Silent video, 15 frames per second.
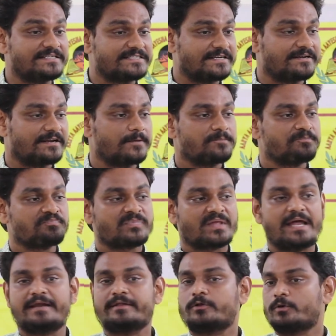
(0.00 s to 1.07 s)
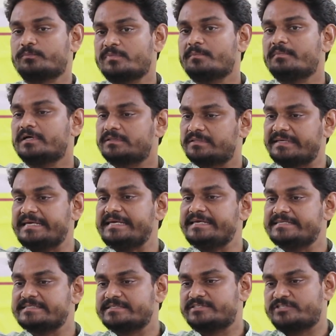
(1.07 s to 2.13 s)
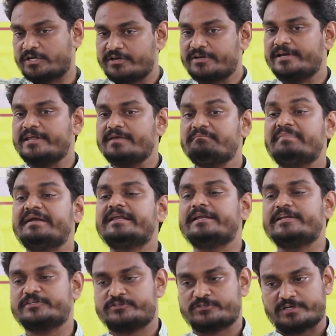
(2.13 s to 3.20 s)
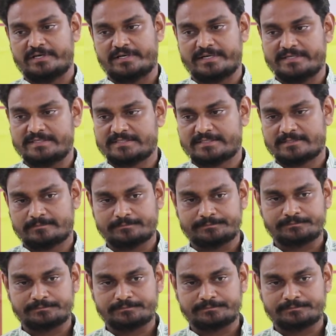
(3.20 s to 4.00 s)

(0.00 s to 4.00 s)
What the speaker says: etc. And group number 3 is generally Middle East countries.